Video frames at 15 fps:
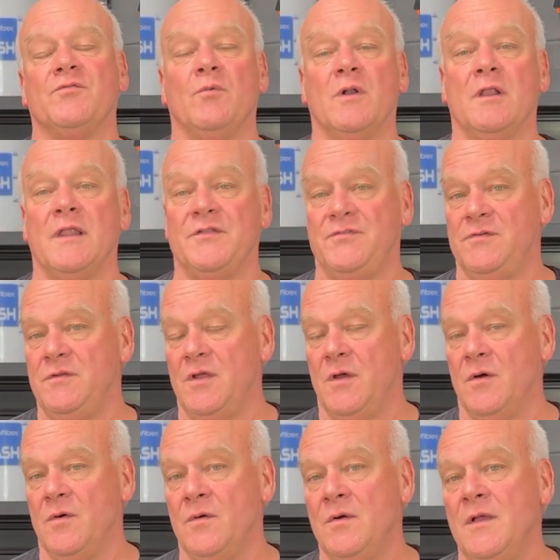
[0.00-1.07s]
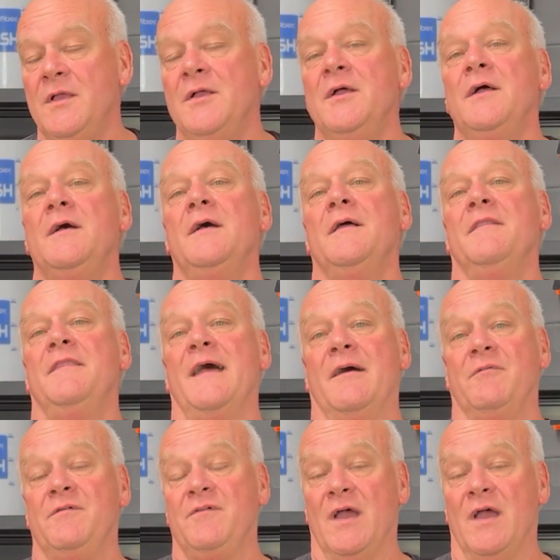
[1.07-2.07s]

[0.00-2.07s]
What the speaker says: Want to let you know that we've